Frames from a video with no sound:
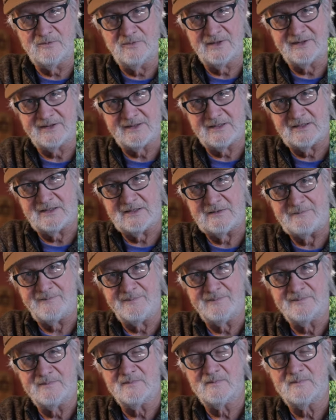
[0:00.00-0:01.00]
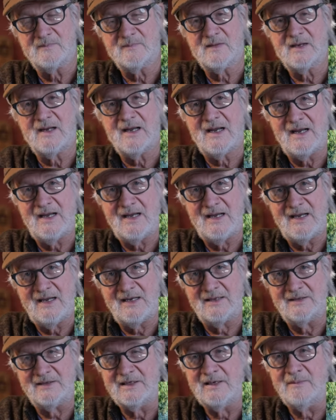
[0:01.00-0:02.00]
with the
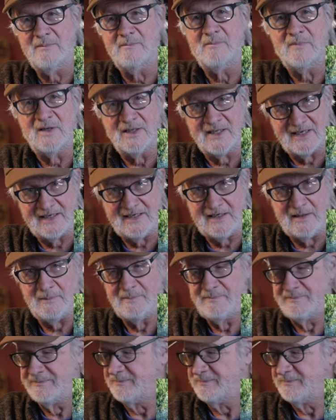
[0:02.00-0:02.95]
Allium Millenium.